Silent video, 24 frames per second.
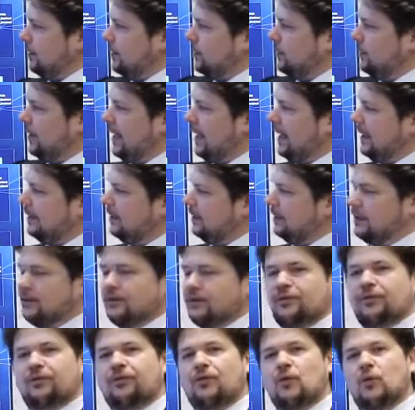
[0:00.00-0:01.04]
to add
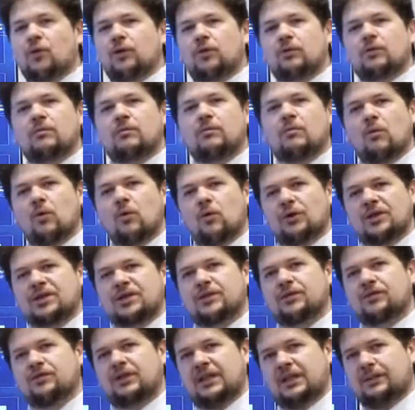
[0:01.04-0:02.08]
4 more
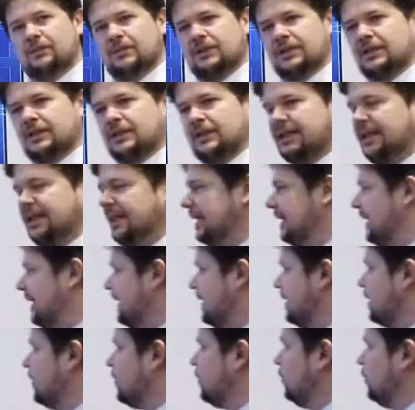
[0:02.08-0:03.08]
streams leads